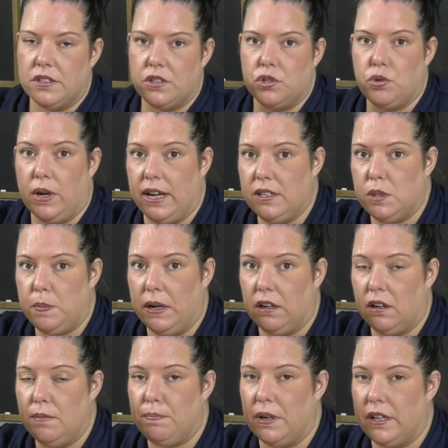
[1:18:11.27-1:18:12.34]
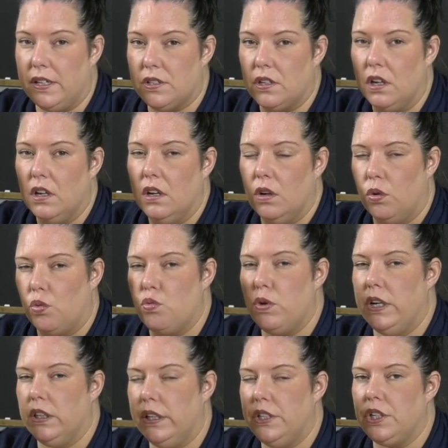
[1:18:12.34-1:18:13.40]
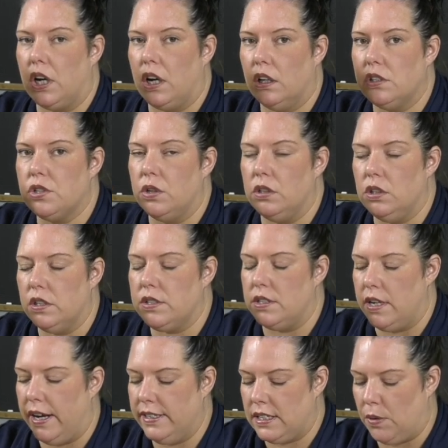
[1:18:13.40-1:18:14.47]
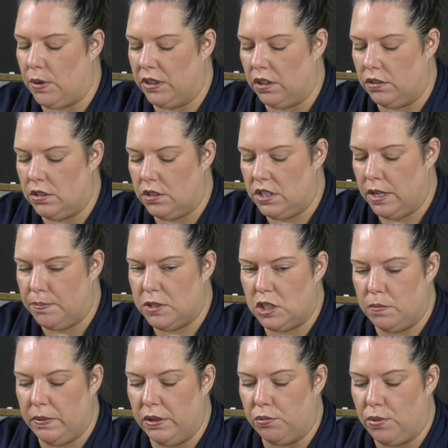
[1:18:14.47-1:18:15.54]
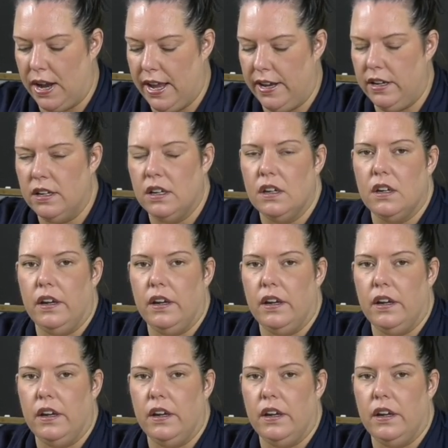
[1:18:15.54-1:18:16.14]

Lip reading: It's a transparent, but it's really dark, so it looks nice. I want the tips to be red.